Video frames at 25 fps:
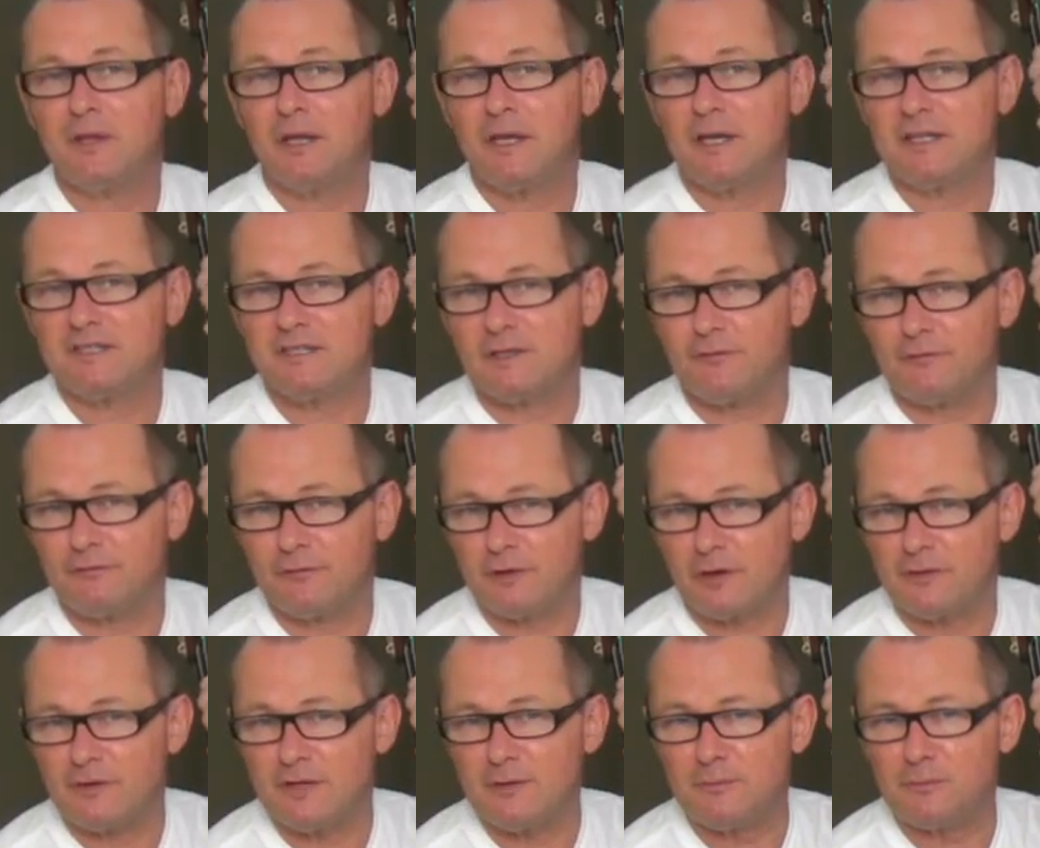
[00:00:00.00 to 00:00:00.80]
it's a
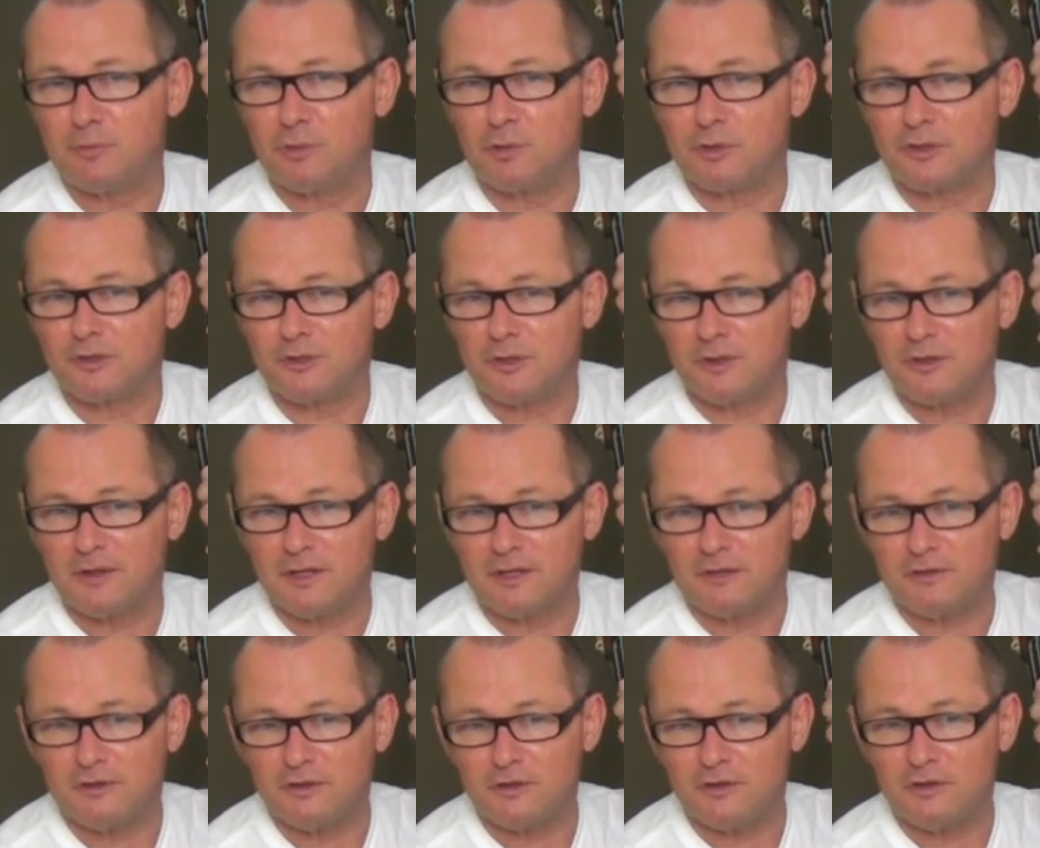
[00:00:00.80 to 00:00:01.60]
very important
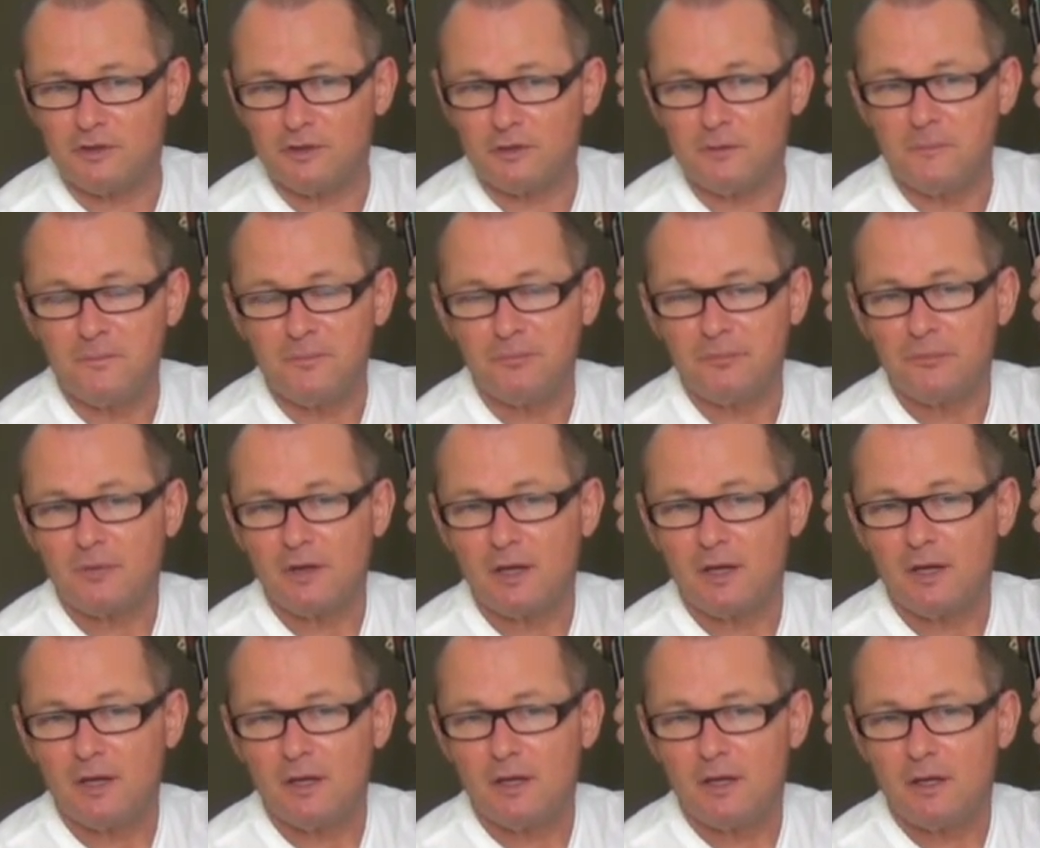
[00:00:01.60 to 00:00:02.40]
thing to do
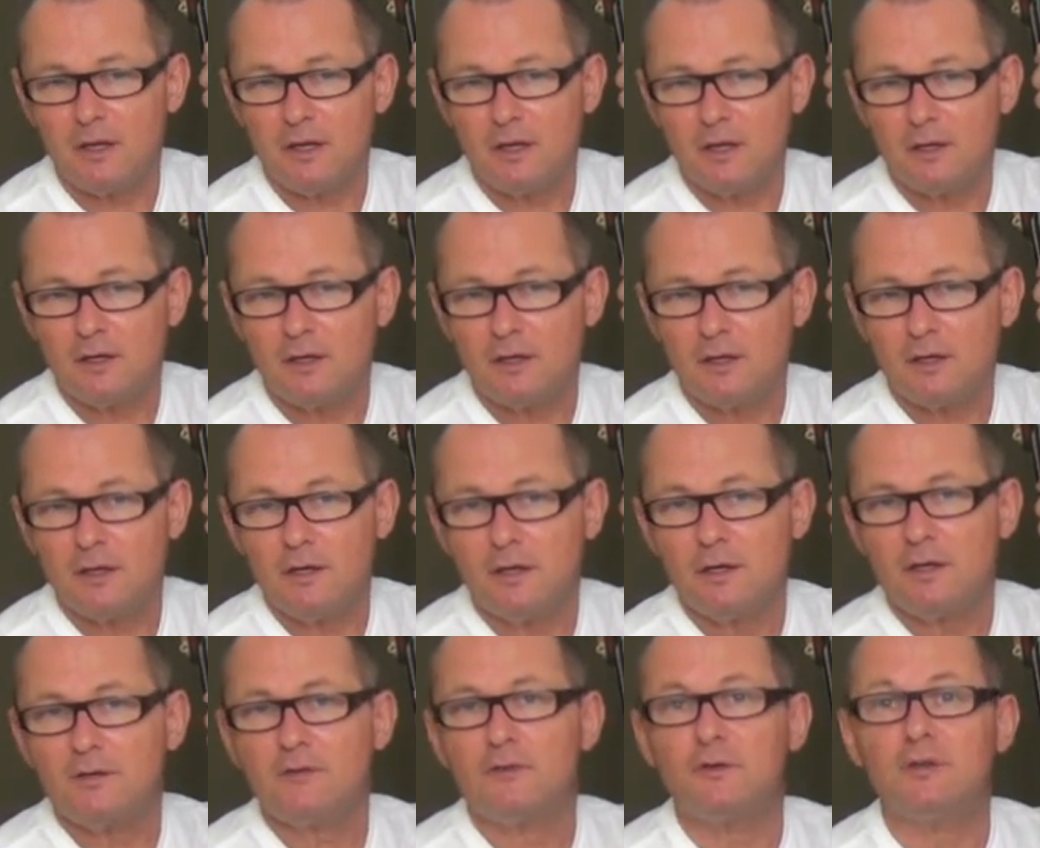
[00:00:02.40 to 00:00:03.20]

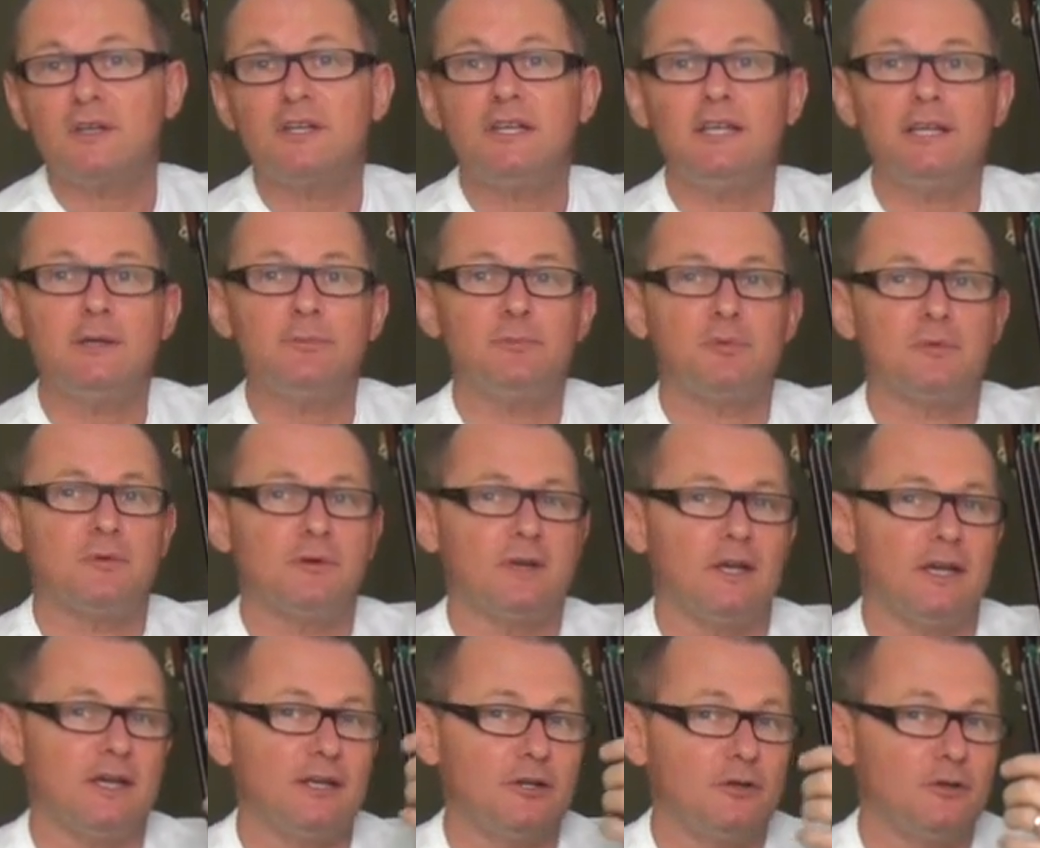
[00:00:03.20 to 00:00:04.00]
to keep
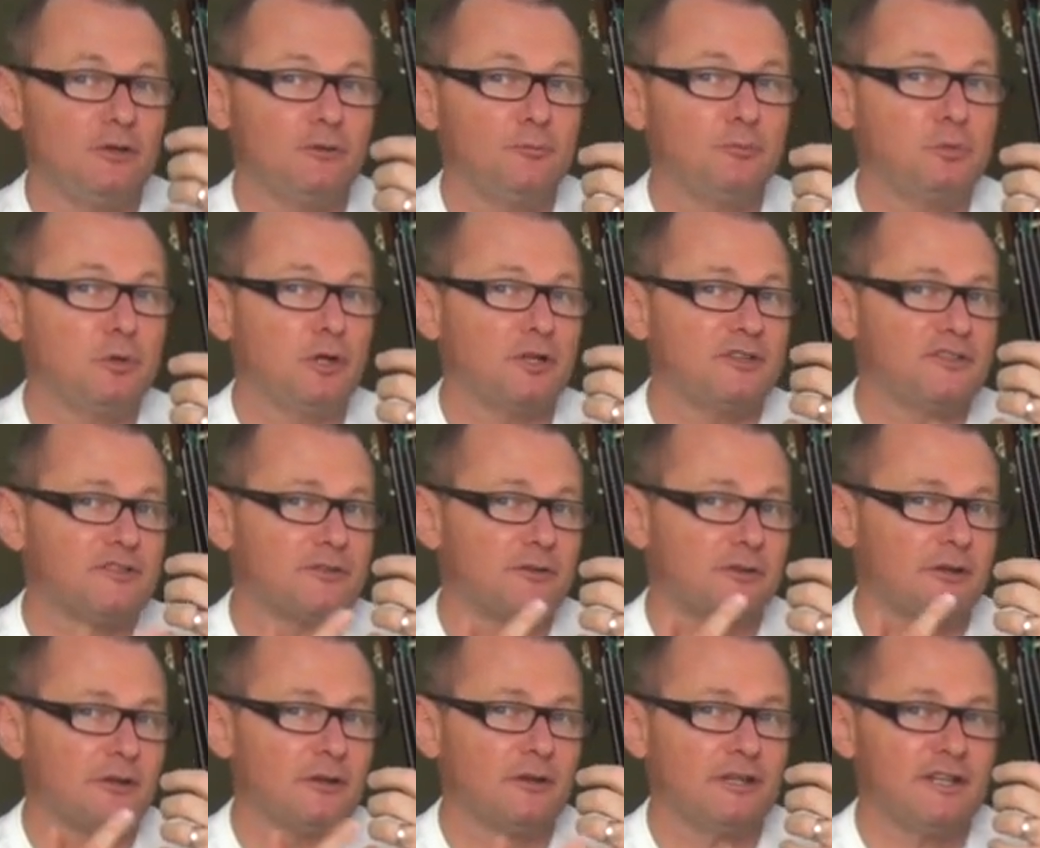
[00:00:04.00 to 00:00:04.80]
a good blood
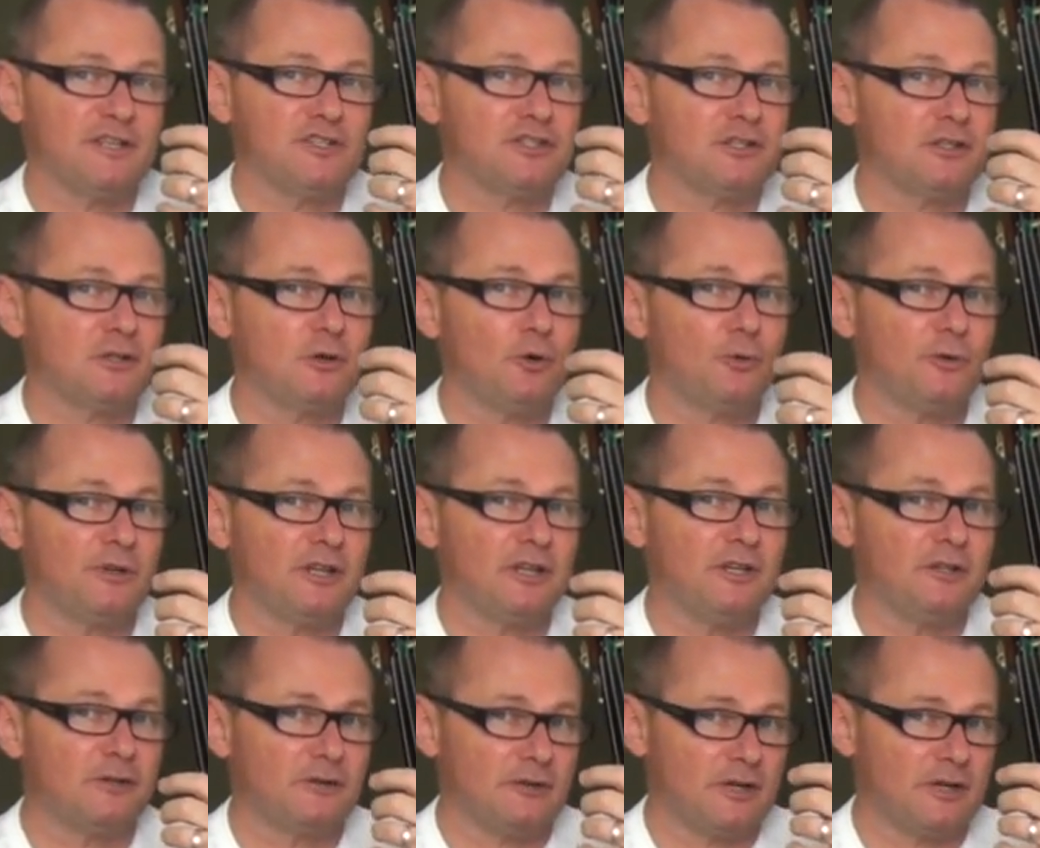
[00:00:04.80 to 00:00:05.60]
circulation going in your